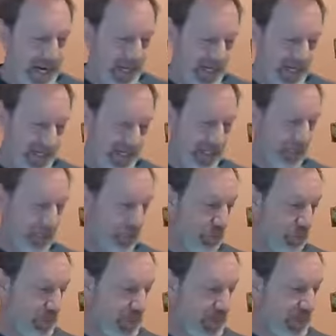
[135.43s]
I'd like
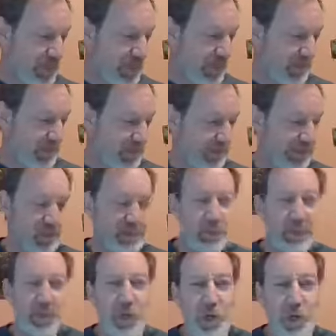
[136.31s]
to read
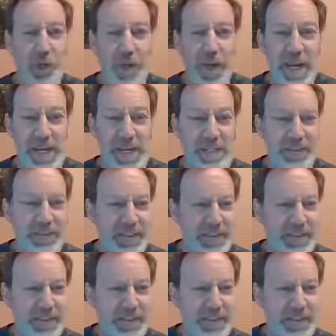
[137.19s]
Psalm 8.